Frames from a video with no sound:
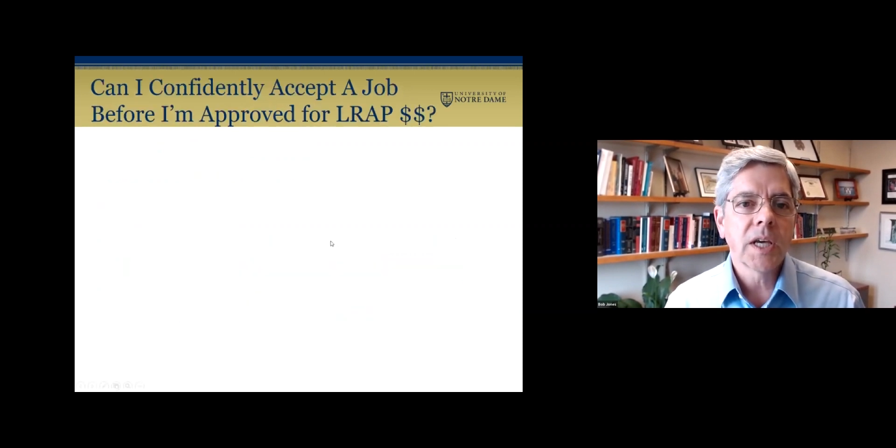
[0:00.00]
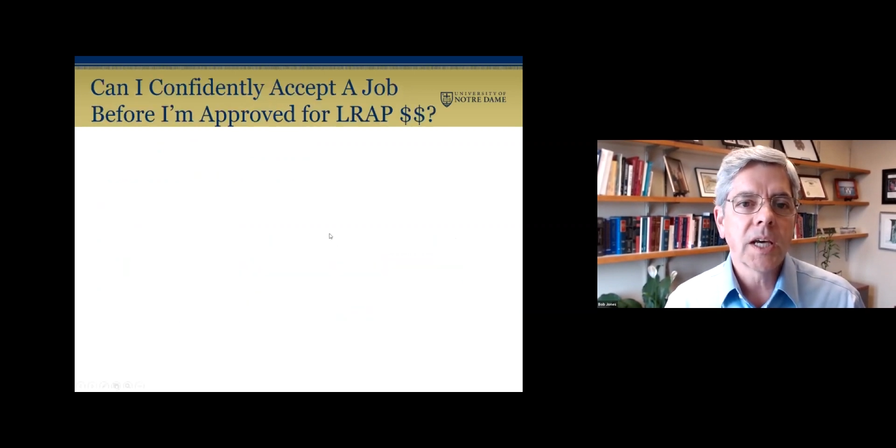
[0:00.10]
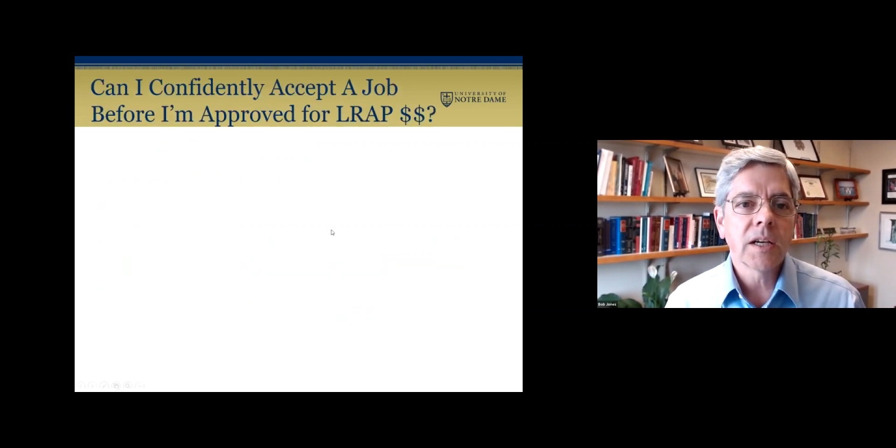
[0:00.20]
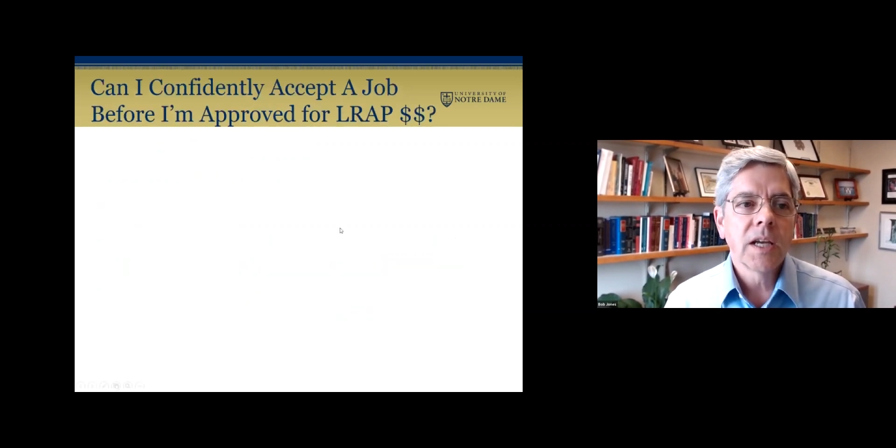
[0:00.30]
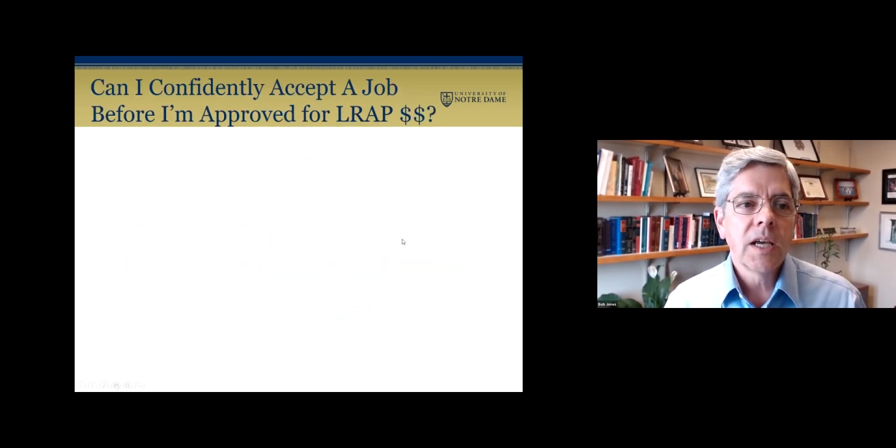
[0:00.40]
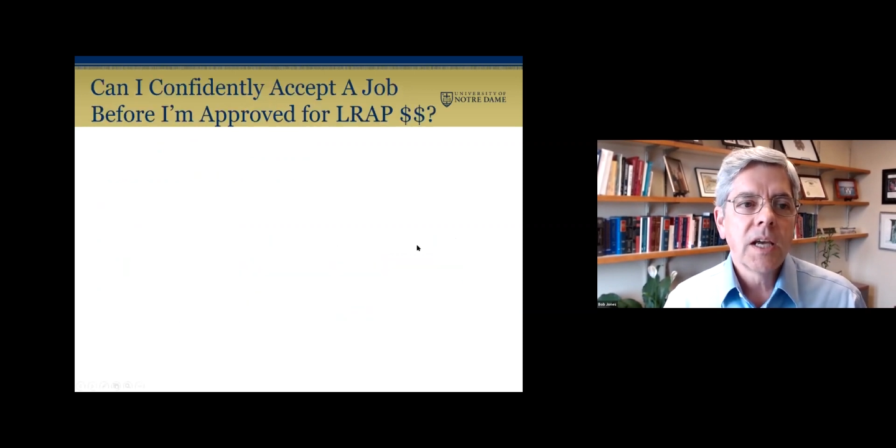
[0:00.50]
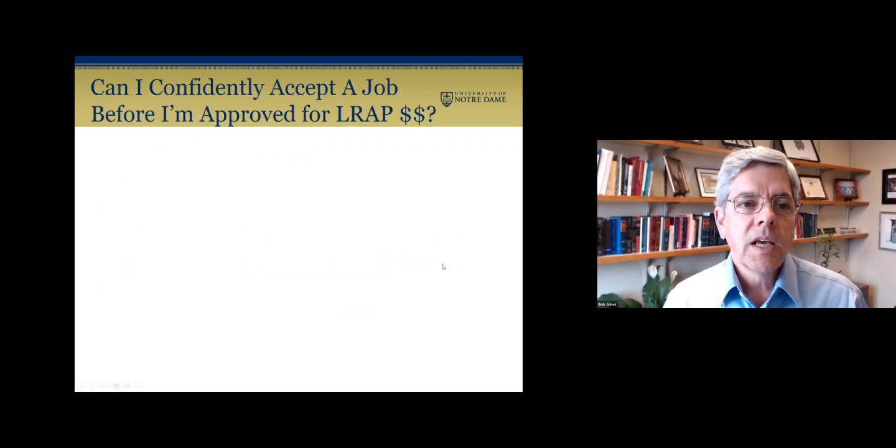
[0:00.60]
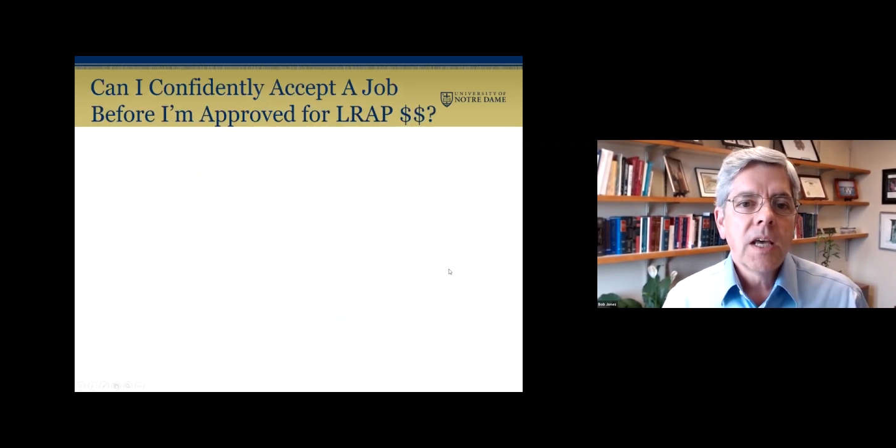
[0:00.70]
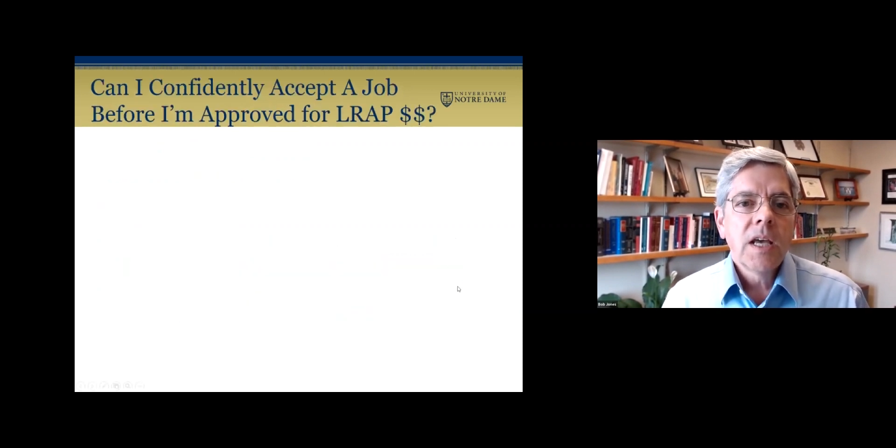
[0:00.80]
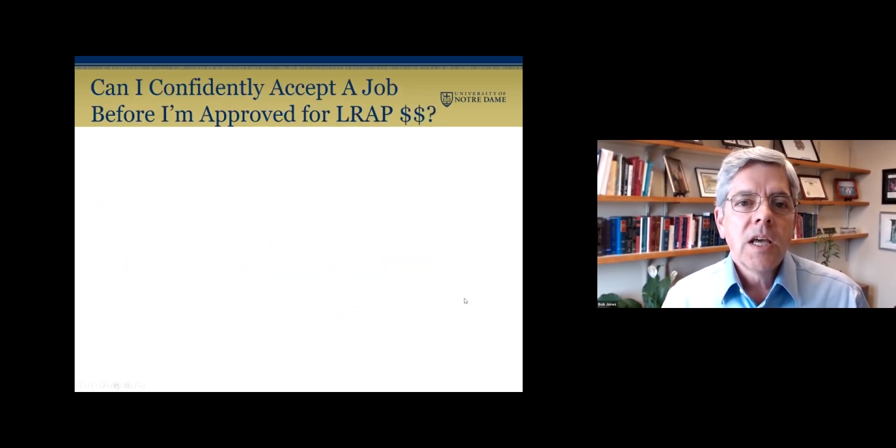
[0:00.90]
that.
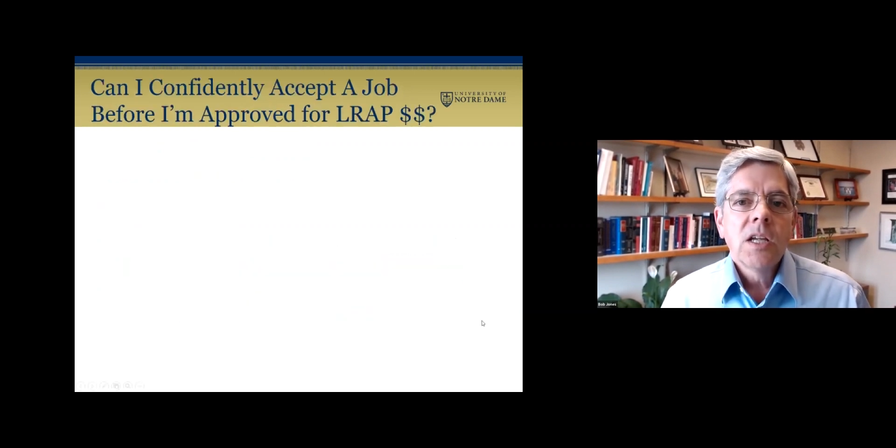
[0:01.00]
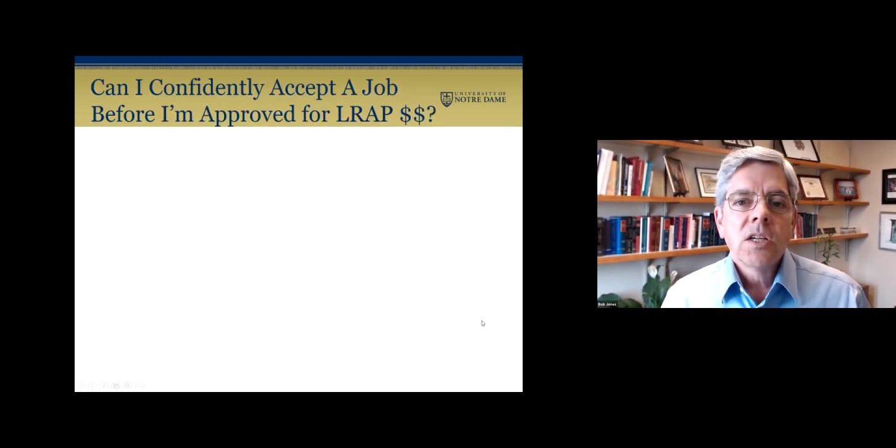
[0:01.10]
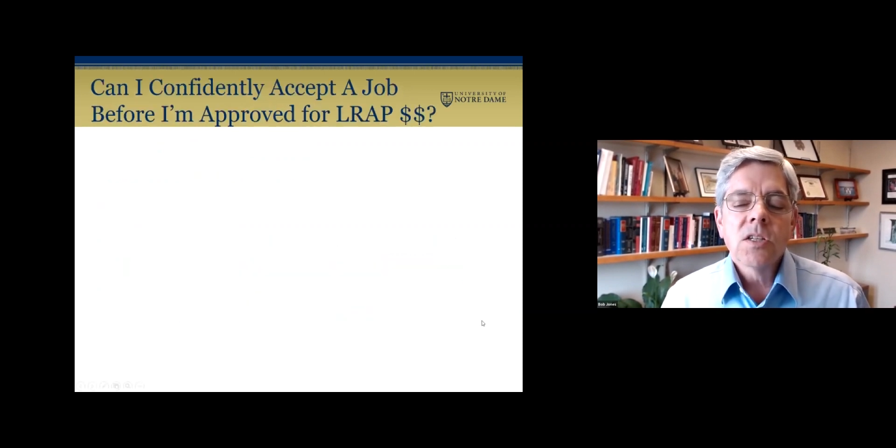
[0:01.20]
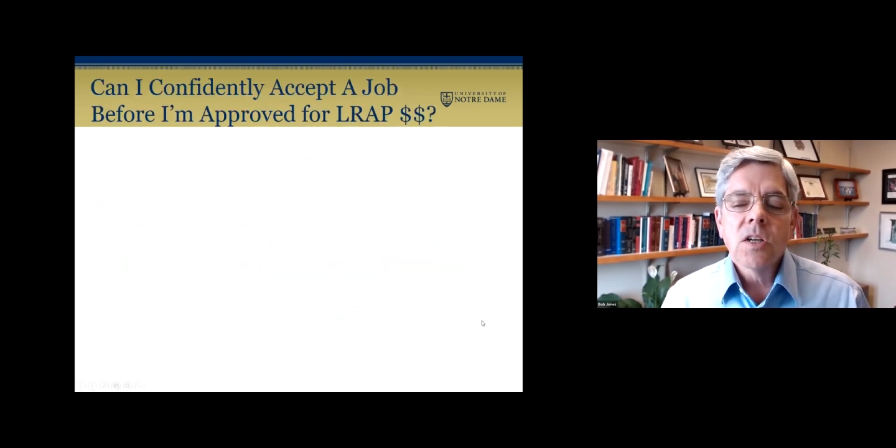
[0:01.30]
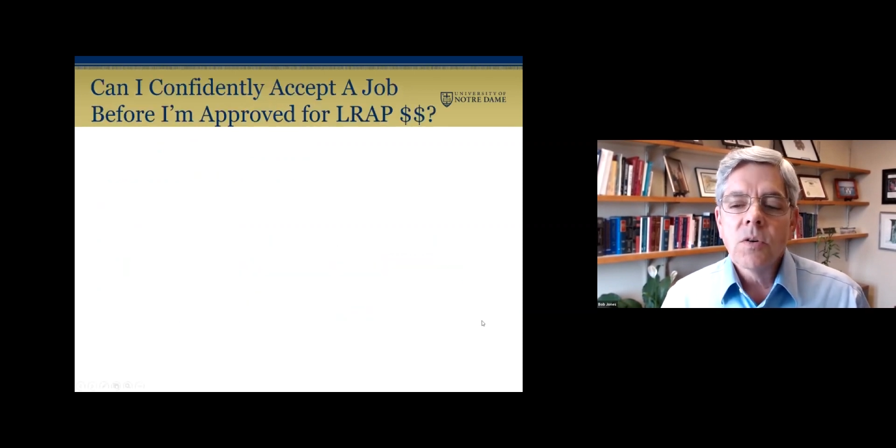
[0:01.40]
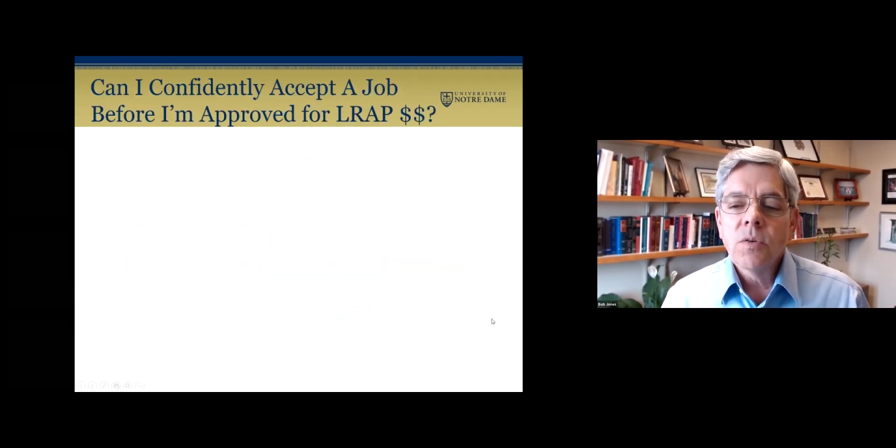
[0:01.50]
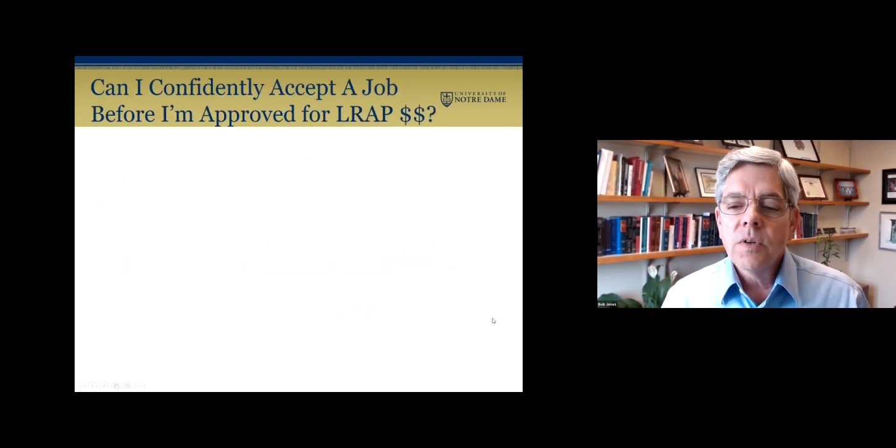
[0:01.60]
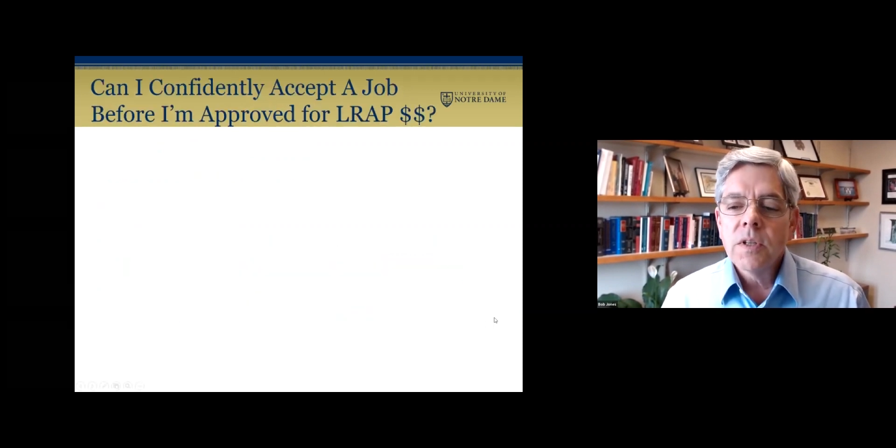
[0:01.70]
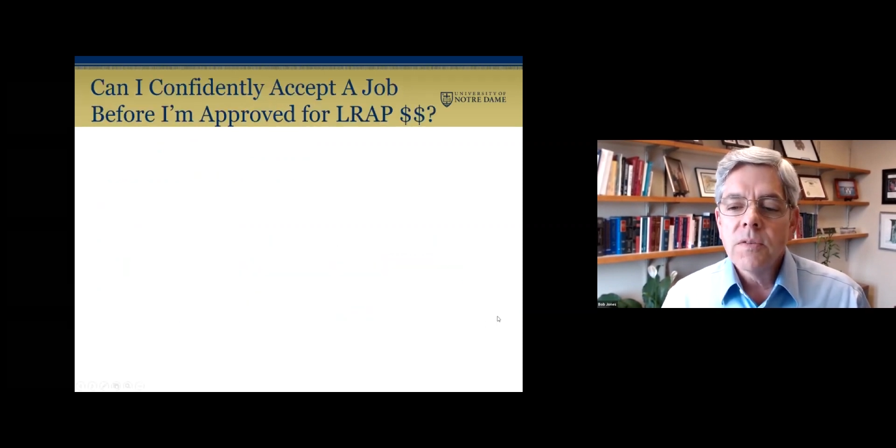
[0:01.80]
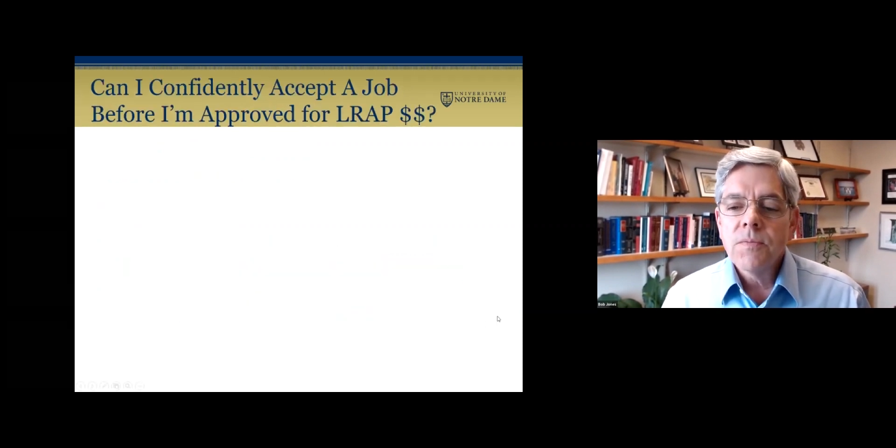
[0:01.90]
So,